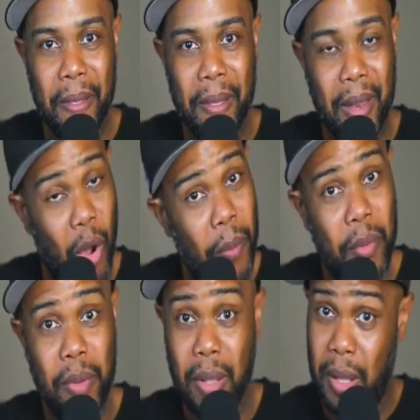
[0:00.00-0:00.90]
And I
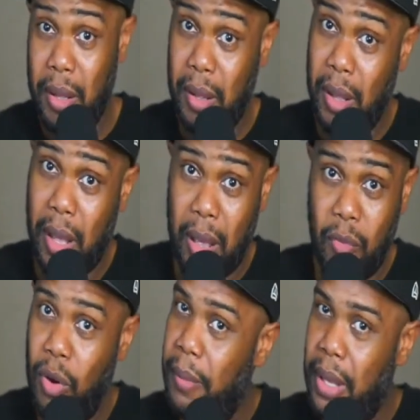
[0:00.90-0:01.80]
hope it, hey,
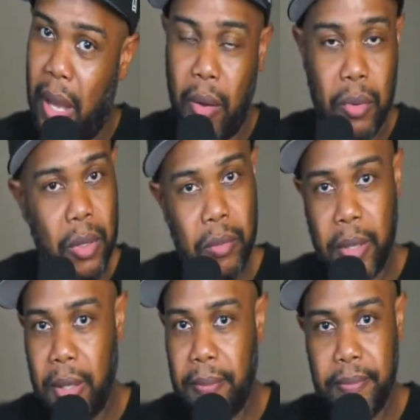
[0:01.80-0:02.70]
Remy, I don't know,
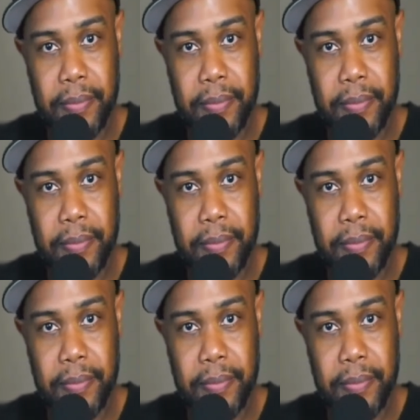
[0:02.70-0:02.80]
man.